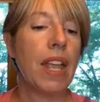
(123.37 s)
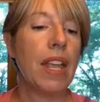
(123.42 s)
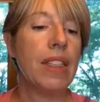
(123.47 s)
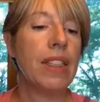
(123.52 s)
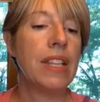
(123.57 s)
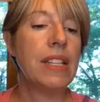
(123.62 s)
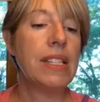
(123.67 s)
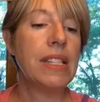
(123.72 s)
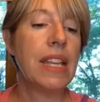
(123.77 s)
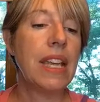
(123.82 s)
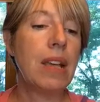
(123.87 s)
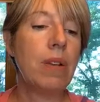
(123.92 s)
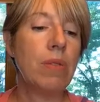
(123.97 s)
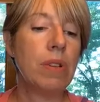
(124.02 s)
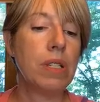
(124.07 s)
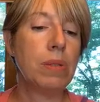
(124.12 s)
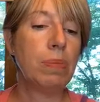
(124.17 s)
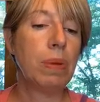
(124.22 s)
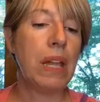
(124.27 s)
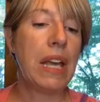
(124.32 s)
The sea
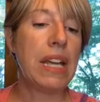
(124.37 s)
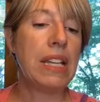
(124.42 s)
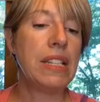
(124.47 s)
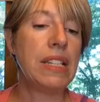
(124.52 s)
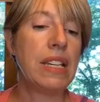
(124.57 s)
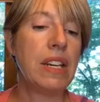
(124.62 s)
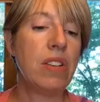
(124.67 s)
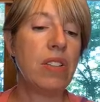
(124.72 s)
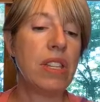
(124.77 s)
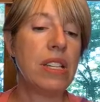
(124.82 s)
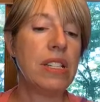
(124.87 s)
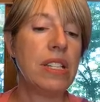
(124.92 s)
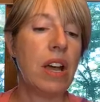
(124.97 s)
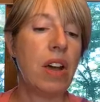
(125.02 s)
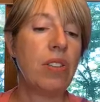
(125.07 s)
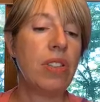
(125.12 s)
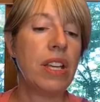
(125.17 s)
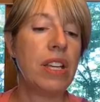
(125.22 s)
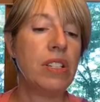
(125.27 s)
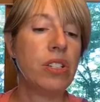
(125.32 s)
was placed near the
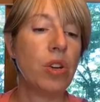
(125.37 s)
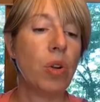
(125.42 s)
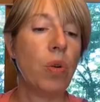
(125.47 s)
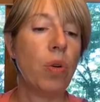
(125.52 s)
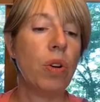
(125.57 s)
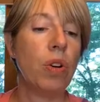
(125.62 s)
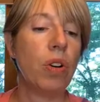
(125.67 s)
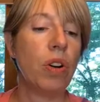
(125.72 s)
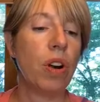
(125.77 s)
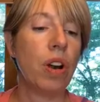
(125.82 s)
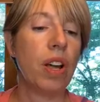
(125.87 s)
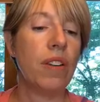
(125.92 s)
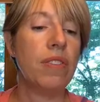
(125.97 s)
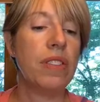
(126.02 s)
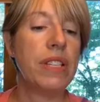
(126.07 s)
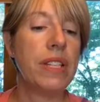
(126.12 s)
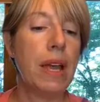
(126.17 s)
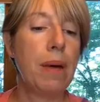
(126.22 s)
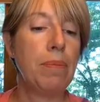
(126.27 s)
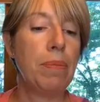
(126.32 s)
southeast corner of
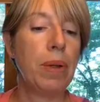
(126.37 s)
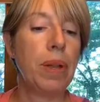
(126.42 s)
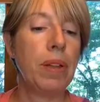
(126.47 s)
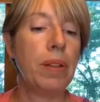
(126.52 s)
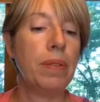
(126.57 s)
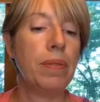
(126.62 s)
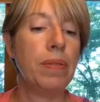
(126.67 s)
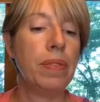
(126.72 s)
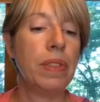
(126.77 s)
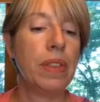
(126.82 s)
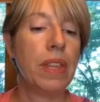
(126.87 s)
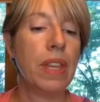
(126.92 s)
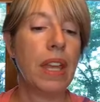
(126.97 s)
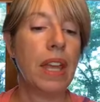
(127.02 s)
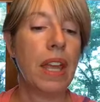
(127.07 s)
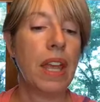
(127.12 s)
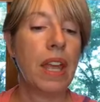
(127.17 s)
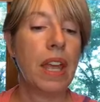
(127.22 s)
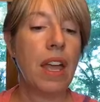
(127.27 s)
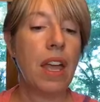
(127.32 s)
the temple.
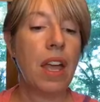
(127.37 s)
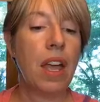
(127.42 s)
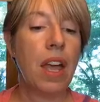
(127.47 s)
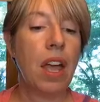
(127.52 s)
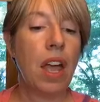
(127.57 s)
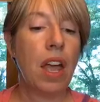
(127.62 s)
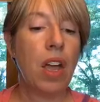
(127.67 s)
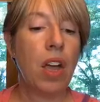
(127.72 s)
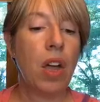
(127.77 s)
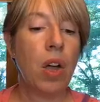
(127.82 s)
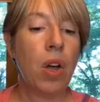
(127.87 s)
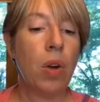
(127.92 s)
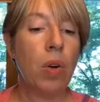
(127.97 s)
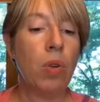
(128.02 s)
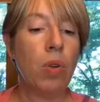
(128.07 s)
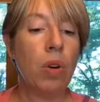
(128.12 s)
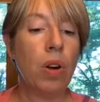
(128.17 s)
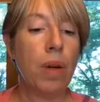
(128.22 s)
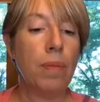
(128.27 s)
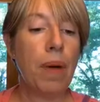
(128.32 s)

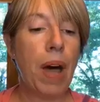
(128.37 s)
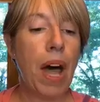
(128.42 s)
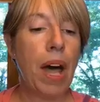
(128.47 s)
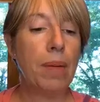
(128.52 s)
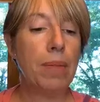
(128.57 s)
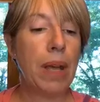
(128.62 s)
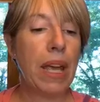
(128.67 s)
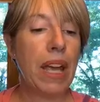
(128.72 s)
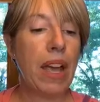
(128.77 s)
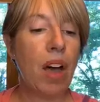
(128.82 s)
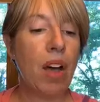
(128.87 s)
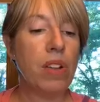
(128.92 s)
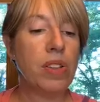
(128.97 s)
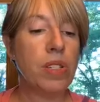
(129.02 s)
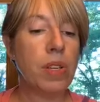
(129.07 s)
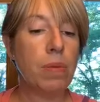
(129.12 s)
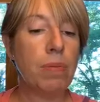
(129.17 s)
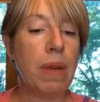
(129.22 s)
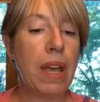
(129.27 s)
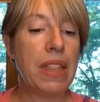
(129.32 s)
Huram-Abi
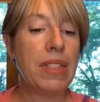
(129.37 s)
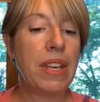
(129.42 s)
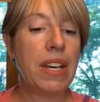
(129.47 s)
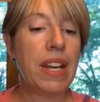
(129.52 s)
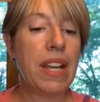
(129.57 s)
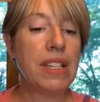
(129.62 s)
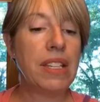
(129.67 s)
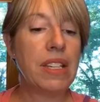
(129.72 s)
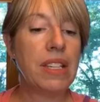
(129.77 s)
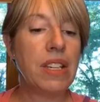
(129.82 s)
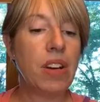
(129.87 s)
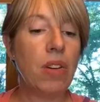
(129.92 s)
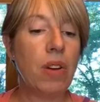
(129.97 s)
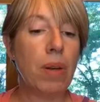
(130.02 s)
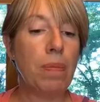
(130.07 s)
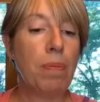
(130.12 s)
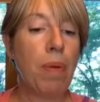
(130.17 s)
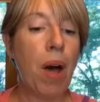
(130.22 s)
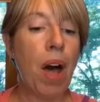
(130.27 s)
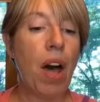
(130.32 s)
also made the
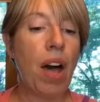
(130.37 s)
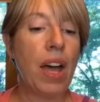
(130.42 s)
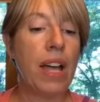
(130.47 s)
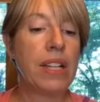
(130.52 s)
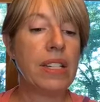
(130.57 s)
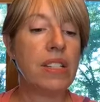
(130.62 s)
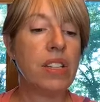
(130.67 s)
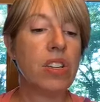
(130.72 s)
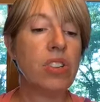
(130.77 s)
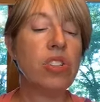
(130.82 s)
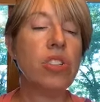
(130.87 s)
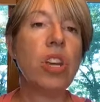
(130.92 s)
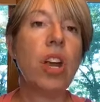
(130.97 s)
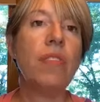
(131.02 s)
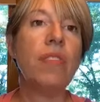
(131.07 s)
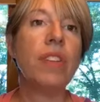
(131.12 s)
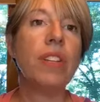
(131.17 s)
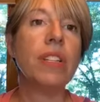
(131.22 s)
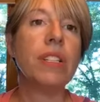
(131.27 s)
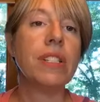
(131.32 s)
necessary pots,
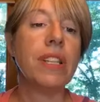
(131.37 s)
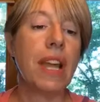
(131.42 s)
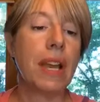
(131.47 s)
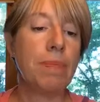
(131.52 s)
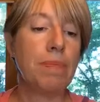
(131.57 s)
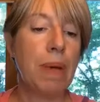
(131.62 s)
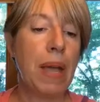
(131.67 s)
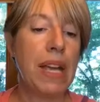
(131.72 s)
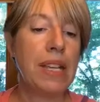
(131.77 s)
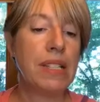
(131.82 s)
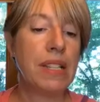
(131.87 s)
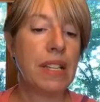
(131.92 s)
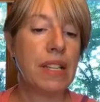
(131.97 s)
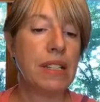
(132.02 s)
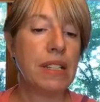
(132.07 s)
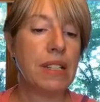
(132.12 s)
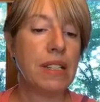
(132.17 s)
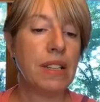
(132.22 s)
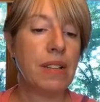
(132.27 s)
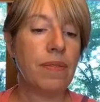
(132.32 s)
shovels, and
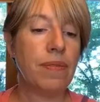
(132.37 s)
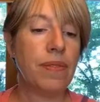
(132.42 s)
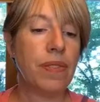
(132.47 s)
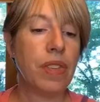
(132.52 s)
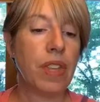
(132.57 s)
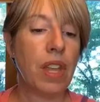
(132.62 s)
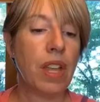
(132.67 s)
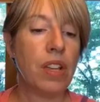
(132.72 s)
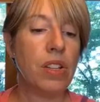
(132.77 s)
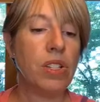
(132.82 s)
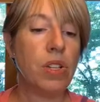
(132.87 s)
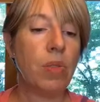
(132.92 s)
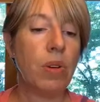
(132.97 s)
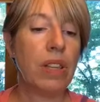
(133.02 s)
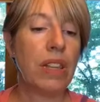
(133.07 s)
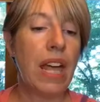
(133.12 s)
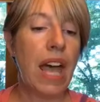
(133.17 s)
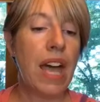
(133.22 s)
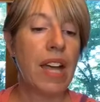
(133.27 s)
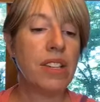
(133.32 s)
basins. So
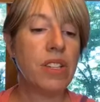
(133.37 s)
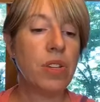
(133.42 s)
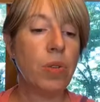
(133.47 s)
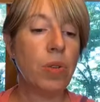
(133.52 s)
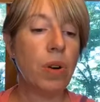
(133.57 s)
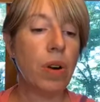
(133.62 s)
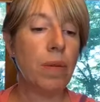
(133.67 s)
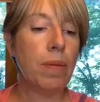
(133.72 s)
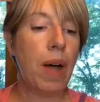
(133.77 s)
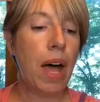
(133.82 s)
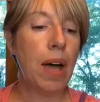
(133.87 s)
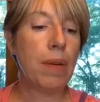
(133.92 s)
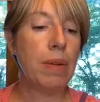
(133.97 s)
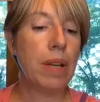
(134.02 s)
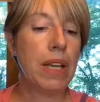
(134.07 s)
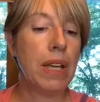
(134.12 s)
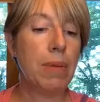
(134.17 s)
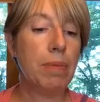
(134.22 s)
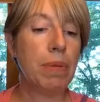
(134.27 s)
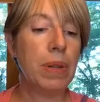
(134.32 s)
at last Huram-Abi
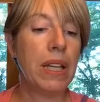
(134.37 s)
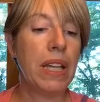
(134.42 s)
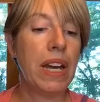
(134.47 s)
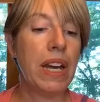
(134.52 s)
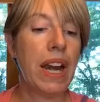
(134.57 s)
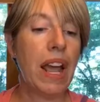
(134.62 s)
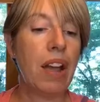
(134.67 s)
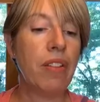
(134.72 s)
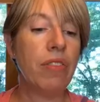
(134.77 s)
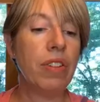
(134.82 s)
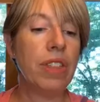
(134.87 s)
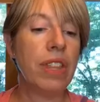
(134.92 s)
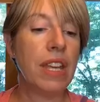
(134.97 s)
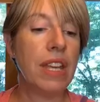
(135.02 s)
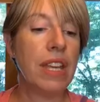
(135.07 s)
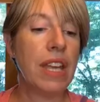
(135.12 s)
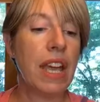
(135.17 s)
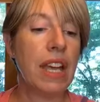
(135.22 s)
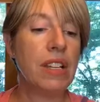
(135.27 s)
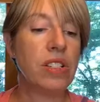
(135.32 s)
completed
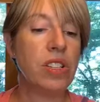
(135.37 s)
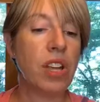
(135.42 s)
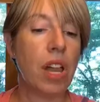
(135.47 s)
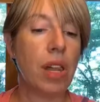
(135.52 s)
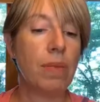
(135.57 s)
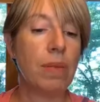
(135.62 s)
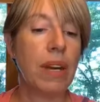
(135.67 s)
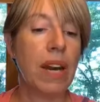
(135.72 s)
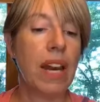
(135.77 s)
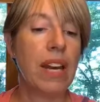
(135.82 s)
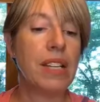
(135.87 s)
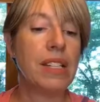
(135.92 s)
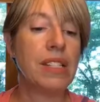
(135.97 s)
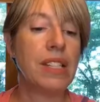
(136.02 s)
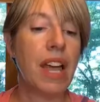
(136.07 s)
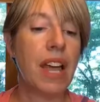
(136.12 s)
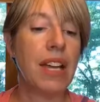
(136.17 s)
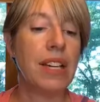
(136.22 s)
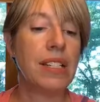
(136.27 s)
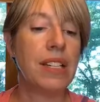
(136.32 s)
everything King Solomon had
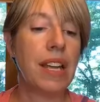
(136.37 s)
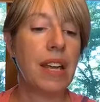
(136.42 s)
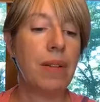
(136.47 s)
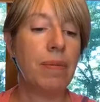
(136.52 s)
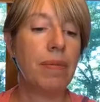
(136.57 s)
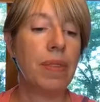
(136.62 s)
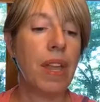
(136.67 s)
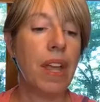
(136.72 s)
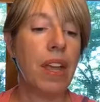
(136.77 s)
assigned him